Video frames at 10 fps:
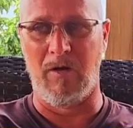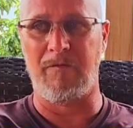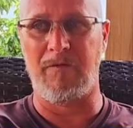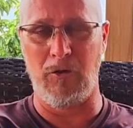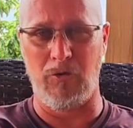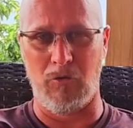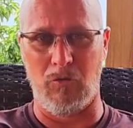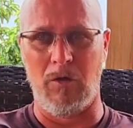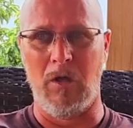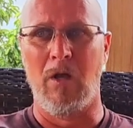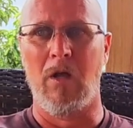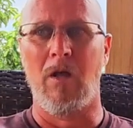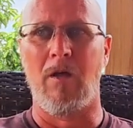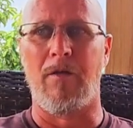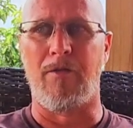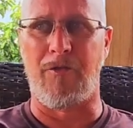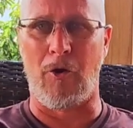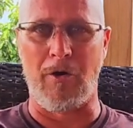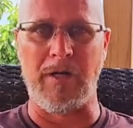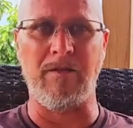few
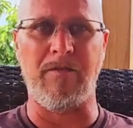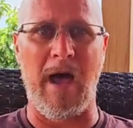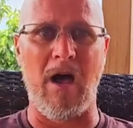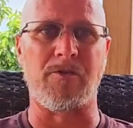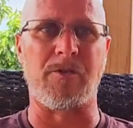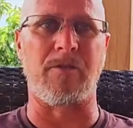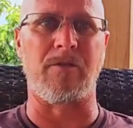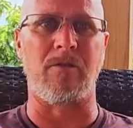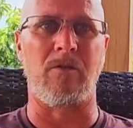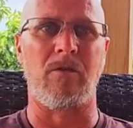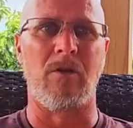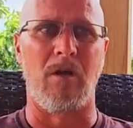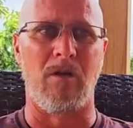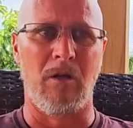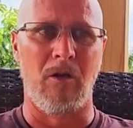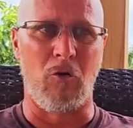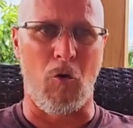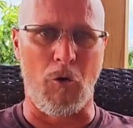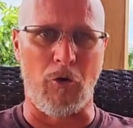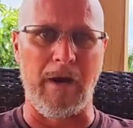30,000
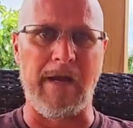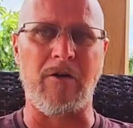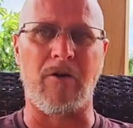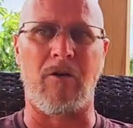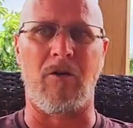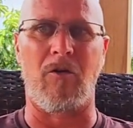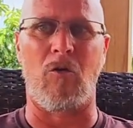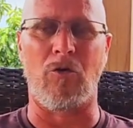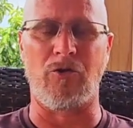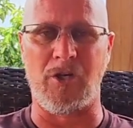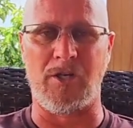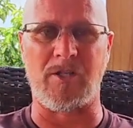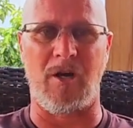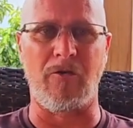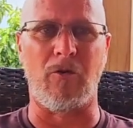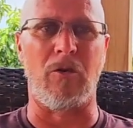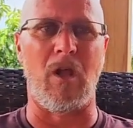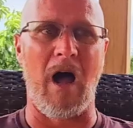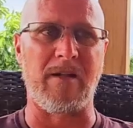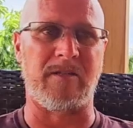quarter acre or just under
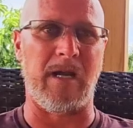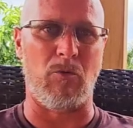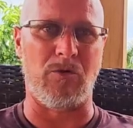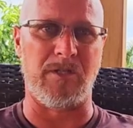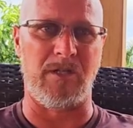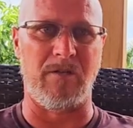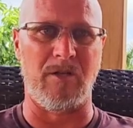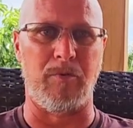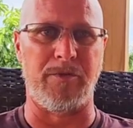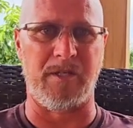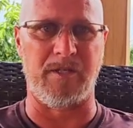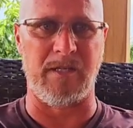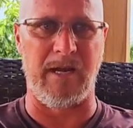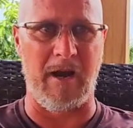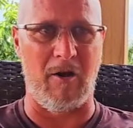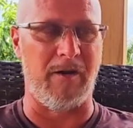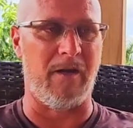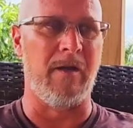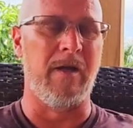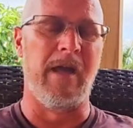lots that were still in the Placencia
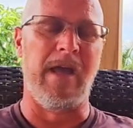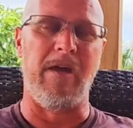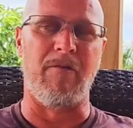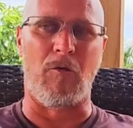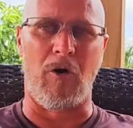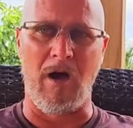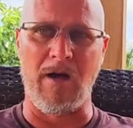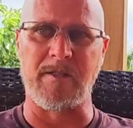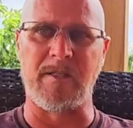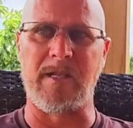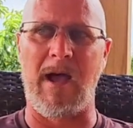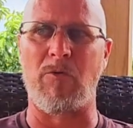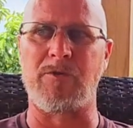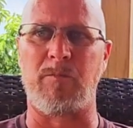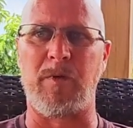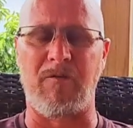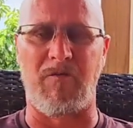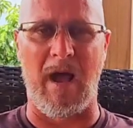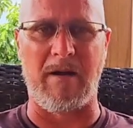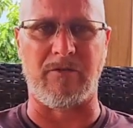area. And for us, that was a big
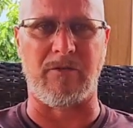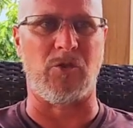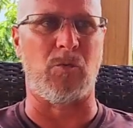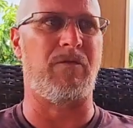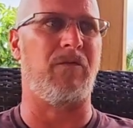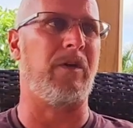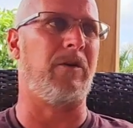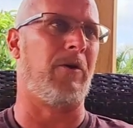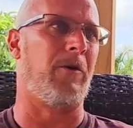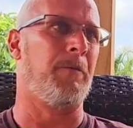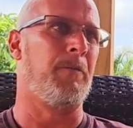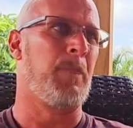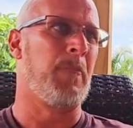factor because we figure